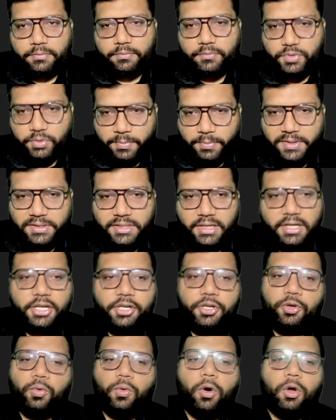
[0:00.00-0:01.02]
So basically
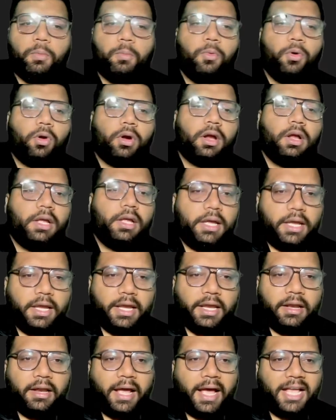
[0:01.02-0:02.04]
two or more.
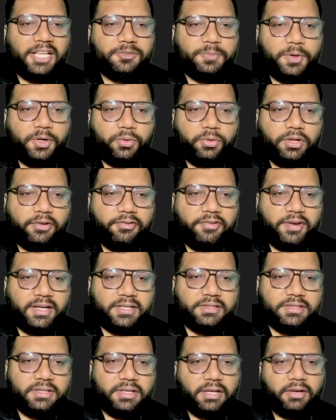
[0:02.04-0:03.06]
In as per to the
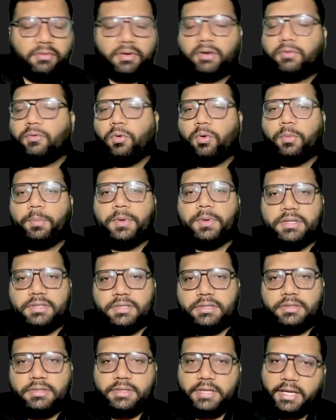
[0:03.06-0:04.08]
facts, there were 4
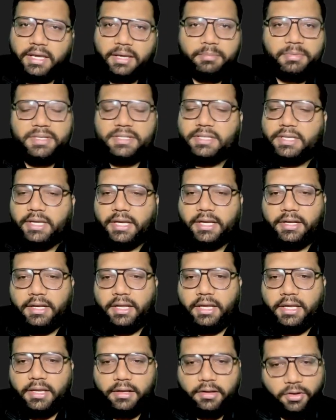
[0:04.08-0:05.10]
persons, A, B, C and
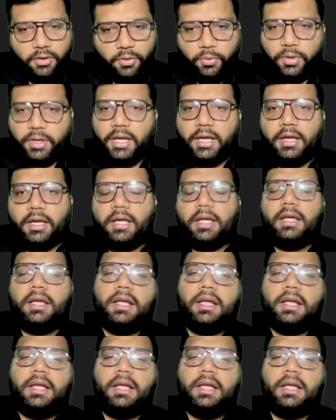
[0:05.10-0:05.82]
D. Okay.